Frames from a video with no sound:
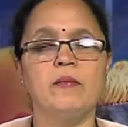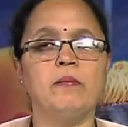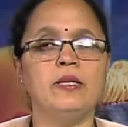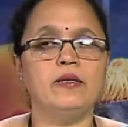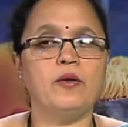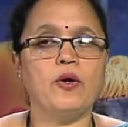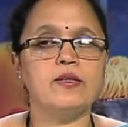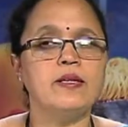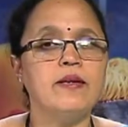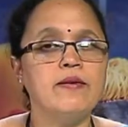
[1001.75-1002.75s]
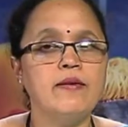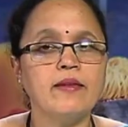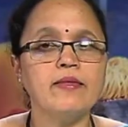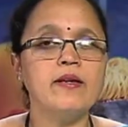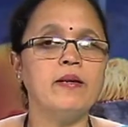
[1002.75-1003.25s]
but talks
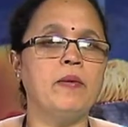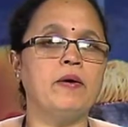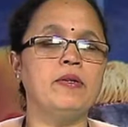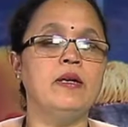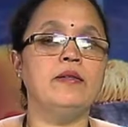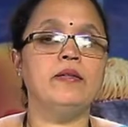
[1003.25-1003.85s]
nothing about